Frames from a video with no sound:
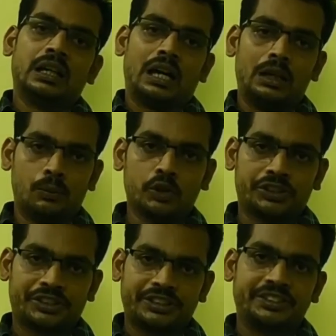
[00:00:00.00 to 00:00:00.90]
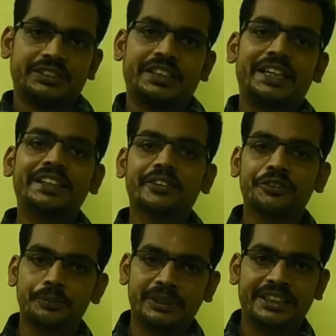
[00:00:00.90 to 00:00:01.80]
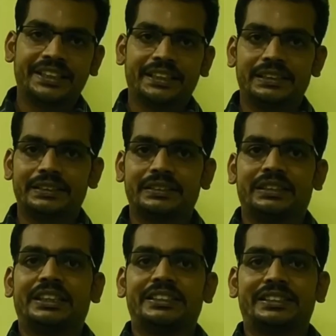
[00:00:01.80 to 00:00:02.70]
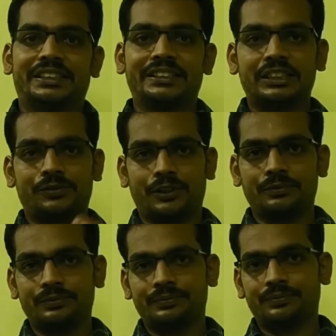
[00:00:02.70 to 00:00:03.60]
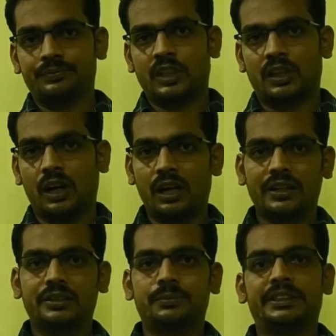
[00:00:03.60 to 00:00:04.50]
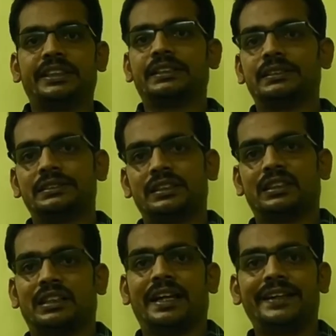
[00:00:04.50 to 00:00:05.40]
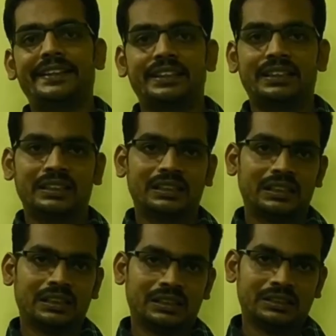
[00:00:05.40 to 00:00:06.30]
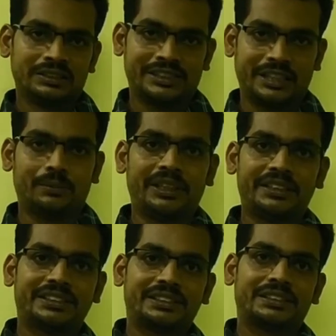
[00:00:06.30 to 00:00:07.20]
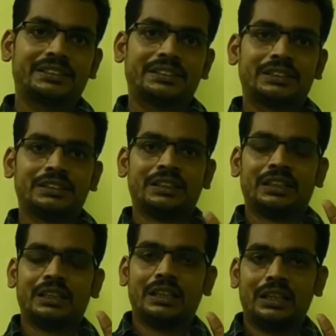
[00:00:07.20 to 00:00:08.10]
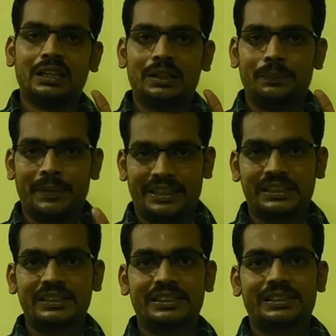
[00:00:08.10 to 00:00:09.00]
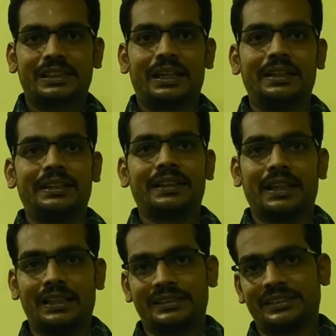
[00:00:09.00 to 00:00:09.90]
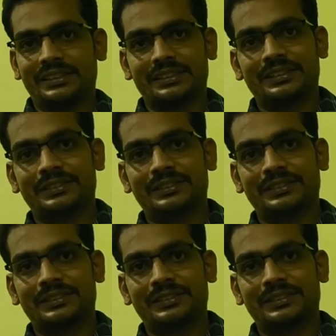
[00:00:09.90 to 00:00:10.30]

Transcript: Almost any of the material that is ranges from hard and brittle like ceramics, metals and glass